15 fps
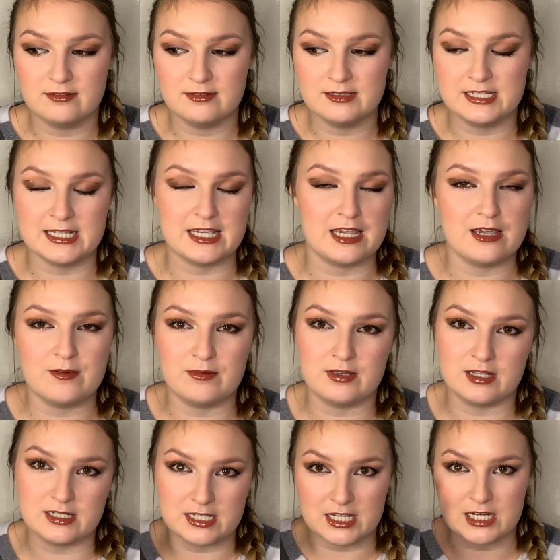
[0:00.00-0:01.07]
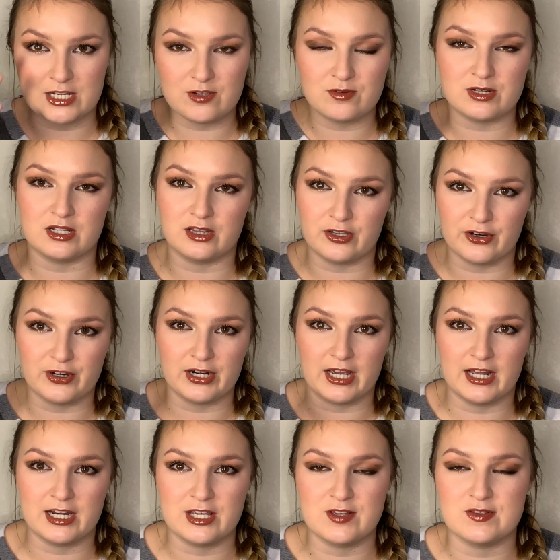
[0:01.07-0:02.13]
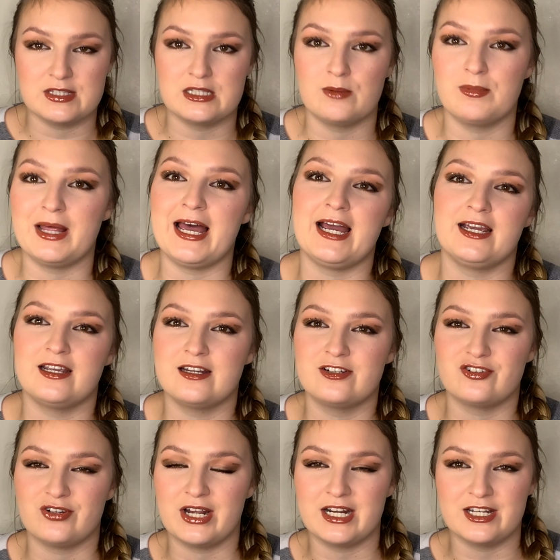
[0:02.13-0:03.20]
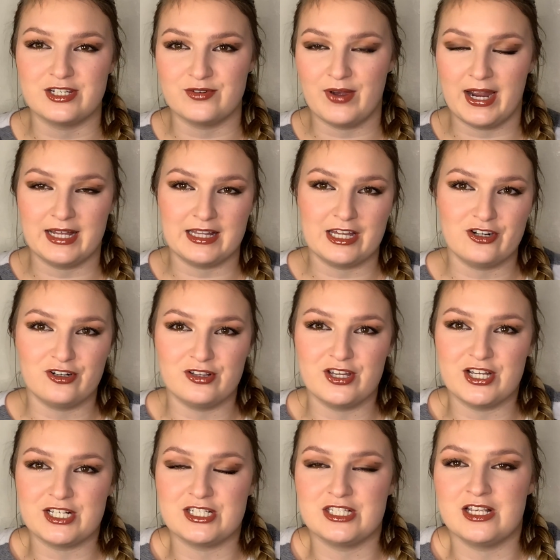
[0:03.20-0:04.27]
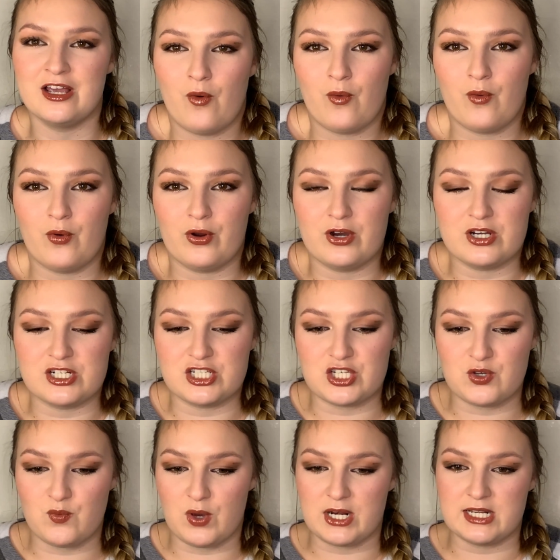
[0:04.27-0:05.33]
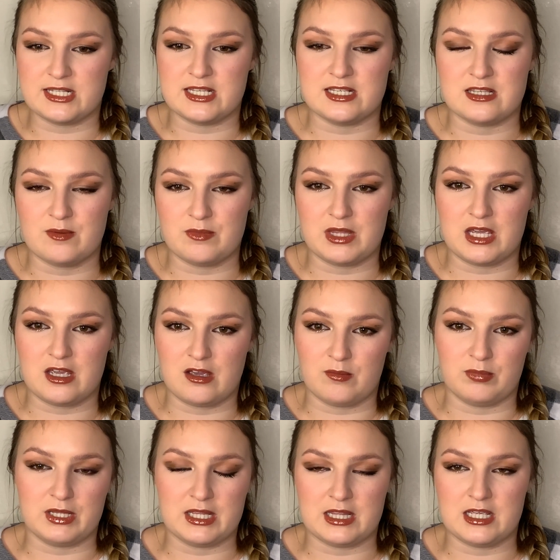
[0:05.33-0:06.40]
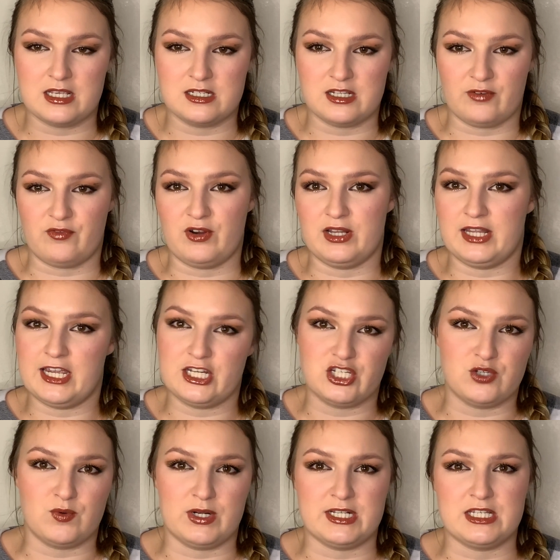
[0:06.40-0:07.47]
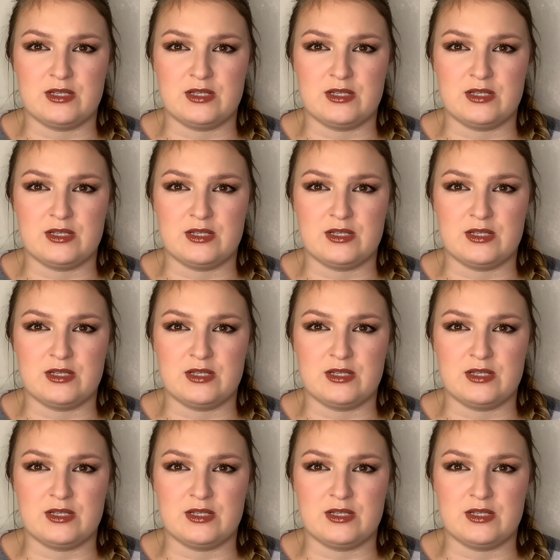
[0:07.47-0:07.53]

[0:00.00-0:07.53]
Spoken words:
to continue to learn how to use the black and try to do eyeliner looks? Or do you want to see something completely different? Like, do you want to see